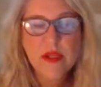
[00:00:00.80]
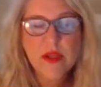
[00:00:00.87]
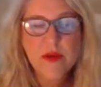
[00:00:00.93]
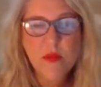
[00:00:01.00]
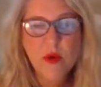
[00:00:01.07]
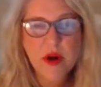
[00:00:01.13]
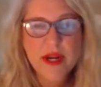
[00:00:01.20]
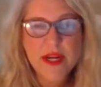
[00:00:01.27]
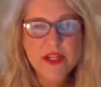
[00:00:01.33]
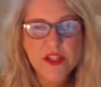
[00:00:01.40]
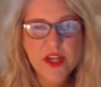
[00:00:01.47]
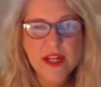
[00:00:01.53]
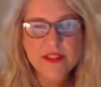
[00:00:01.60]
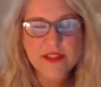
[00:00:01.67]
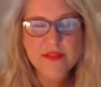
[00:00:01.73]
Good morning,
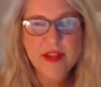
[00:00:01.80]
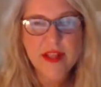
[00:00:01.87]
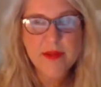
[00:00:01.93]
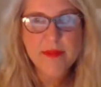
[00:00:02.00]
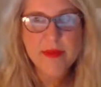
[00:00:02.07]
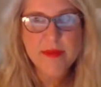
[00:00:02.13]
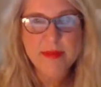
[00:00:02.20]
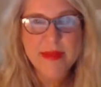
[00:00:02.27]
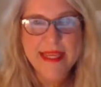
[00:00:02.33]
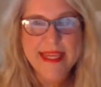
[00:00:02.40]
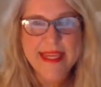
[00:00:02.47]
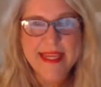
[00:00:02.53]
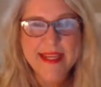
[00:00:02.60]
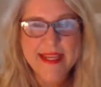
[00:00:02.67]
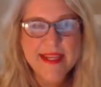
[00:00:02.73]
Child Development
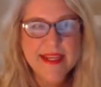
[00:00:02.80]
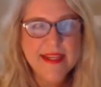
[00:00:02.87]
B.